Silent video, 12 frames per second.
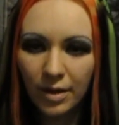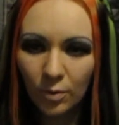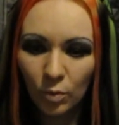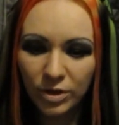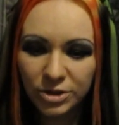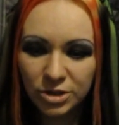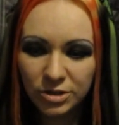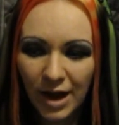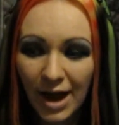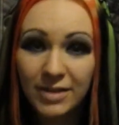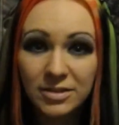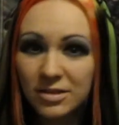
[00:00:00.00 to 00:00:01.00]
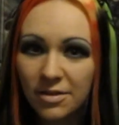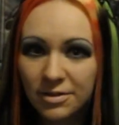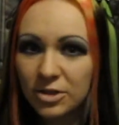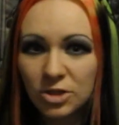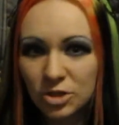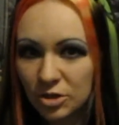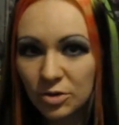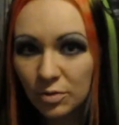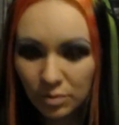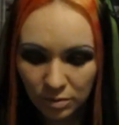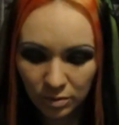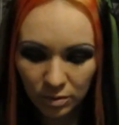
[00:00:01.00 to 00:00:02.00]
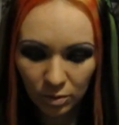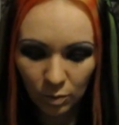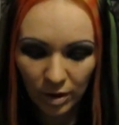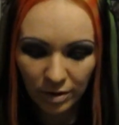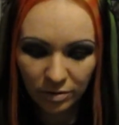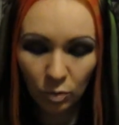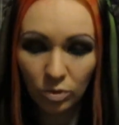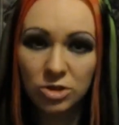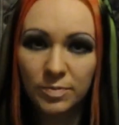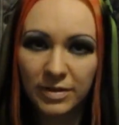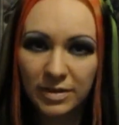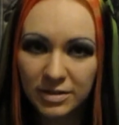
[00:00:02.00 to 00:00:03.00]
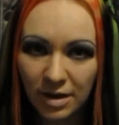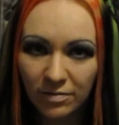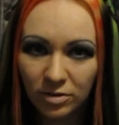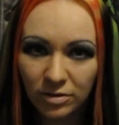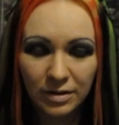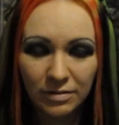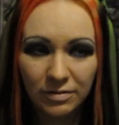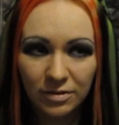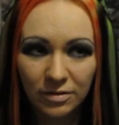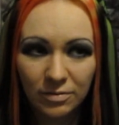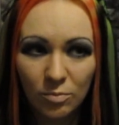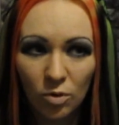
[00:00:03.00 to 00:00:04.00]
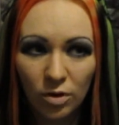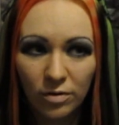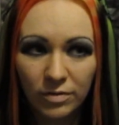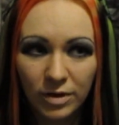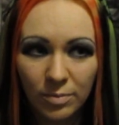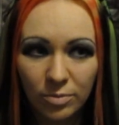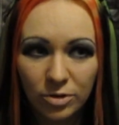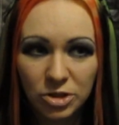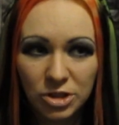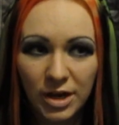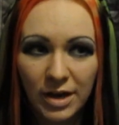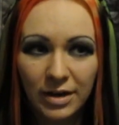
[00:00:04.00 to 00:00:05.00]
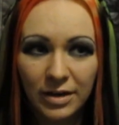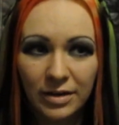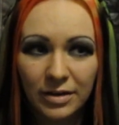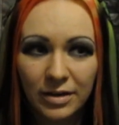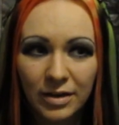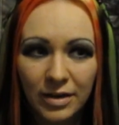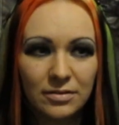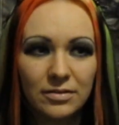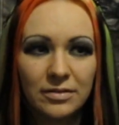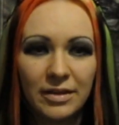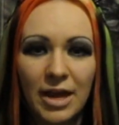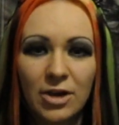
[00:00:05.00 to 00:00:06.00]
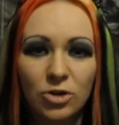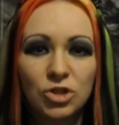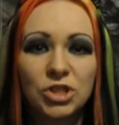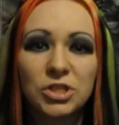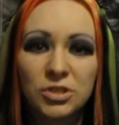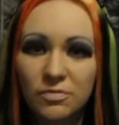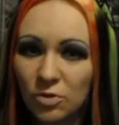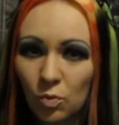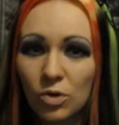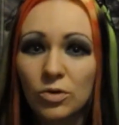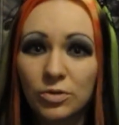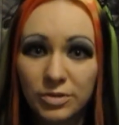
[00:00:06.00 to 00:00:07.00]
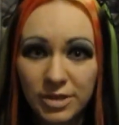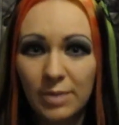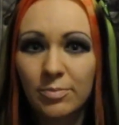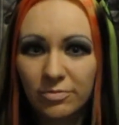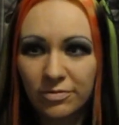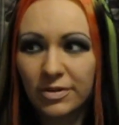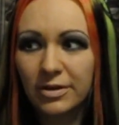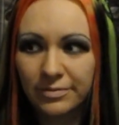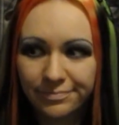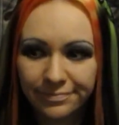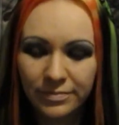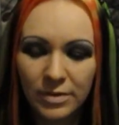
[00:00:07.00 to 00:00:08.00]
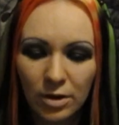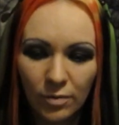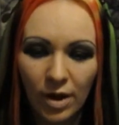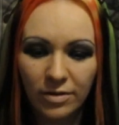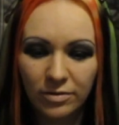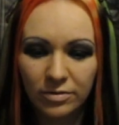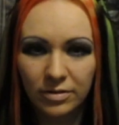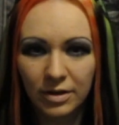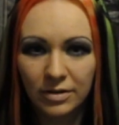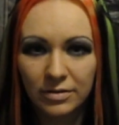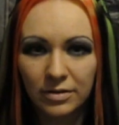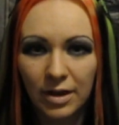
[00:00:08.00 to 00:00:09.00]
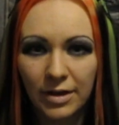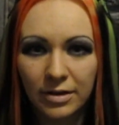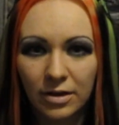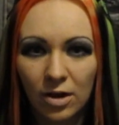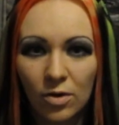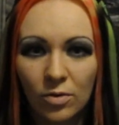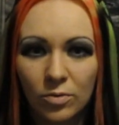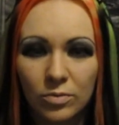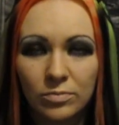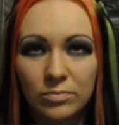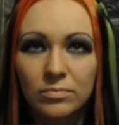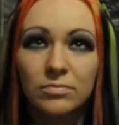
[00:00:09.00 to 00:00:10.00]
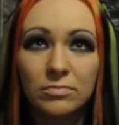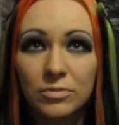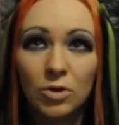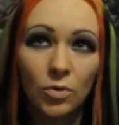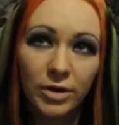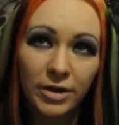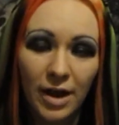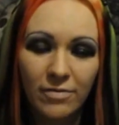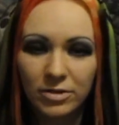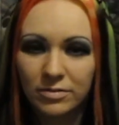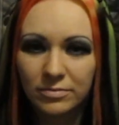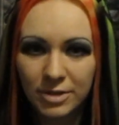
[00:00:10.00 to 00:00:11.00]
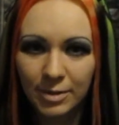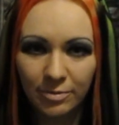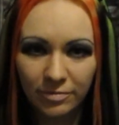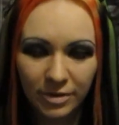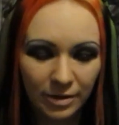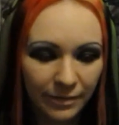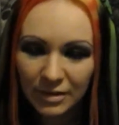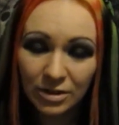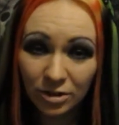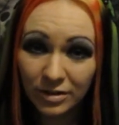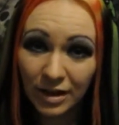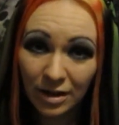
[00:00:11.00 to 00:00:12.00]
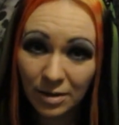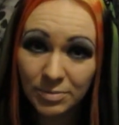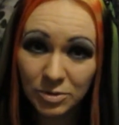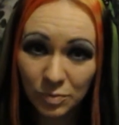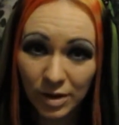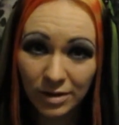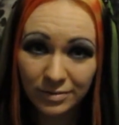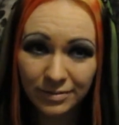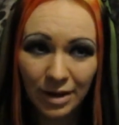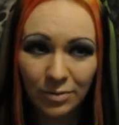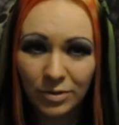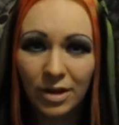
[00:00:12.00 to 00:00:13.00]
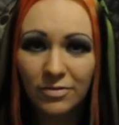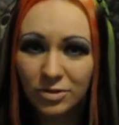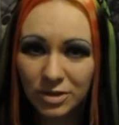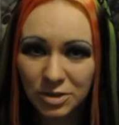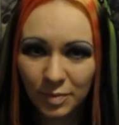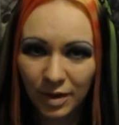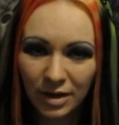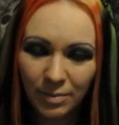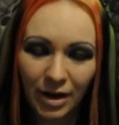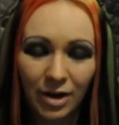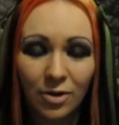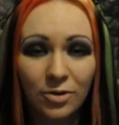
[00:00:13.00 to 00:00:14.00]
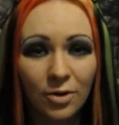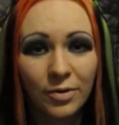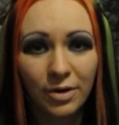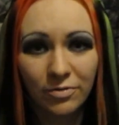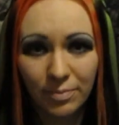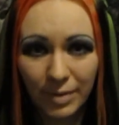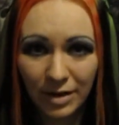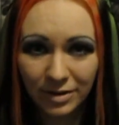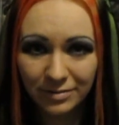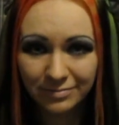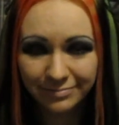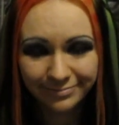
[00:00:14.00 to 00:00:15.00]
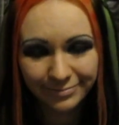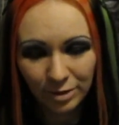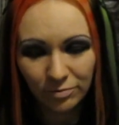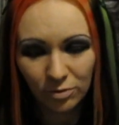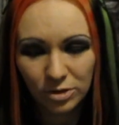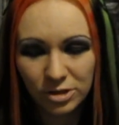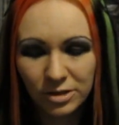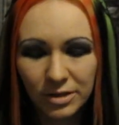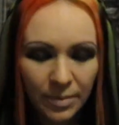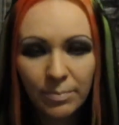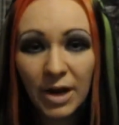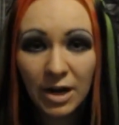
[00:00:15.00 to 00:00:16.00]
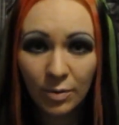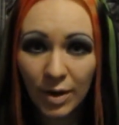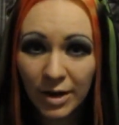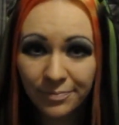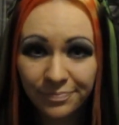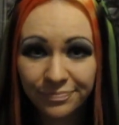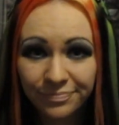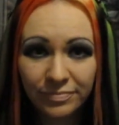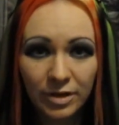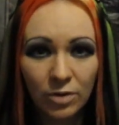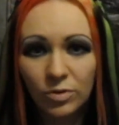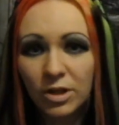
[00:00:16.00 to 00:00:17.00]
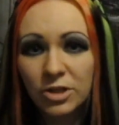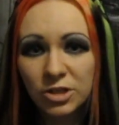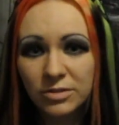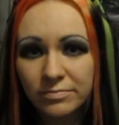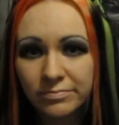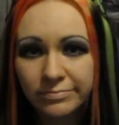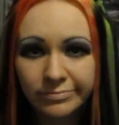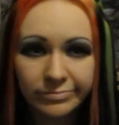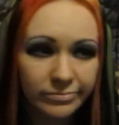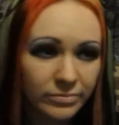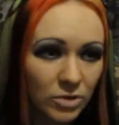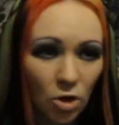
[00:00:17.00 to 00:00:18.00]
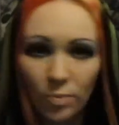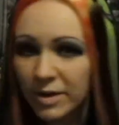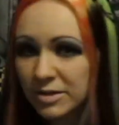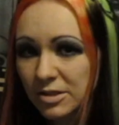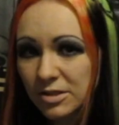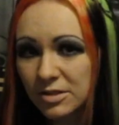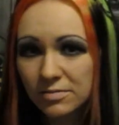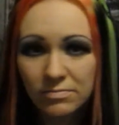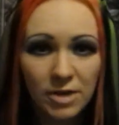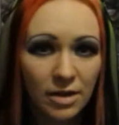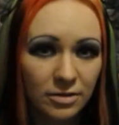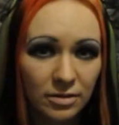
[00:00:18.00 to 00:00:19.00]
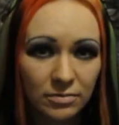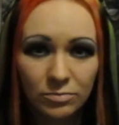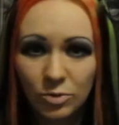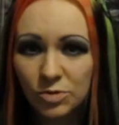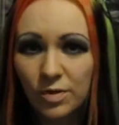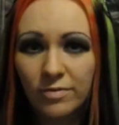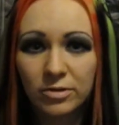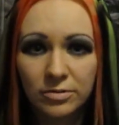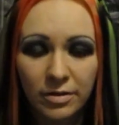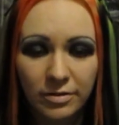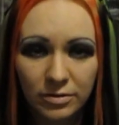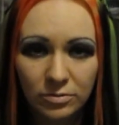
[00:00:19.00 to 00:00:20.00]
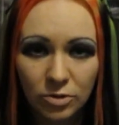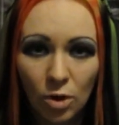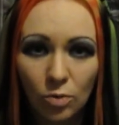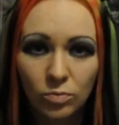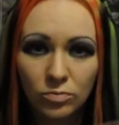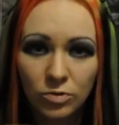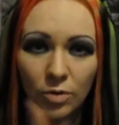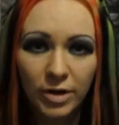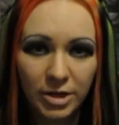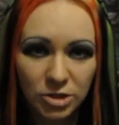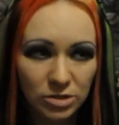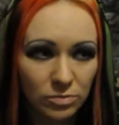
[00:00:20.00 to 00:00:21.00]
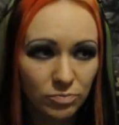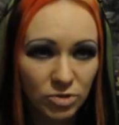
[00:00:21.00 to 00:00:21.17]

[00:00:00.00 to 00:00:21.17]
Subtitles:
which has nothing to do with worshiping the devil. It's just more of an appreciating the energies of the world type of thing, rather than like, oh, Lord in heaven type of thing. Look that up as well. I would love to explain it, but I don't know enough about it, unfortunately. But anyway, religion, no basis, Gothic whatsoever, nothing. No connection.